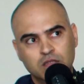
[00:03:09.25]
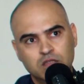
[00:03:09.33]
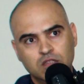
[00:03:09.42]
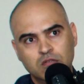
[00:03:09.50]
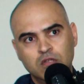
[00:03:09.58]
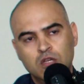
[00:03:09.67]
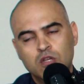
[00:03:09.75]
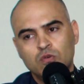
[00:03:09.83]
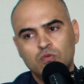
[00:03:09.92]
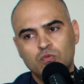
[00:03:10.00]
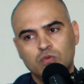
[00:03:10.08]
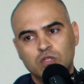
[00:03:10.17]
So
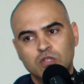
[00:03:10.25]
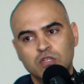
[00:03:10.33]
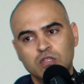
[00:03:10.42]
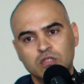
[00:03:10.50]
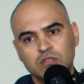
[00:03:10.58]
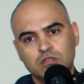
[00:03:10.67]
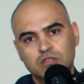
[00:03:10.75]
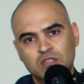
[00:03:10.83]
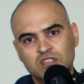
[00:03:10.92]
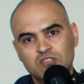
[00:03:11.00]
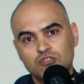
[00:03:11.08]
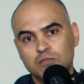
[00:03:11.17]
we learned
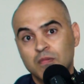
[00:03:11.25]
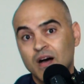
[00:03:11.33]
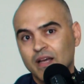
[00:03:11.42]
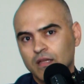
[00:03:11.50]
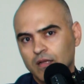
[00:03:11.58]
to buy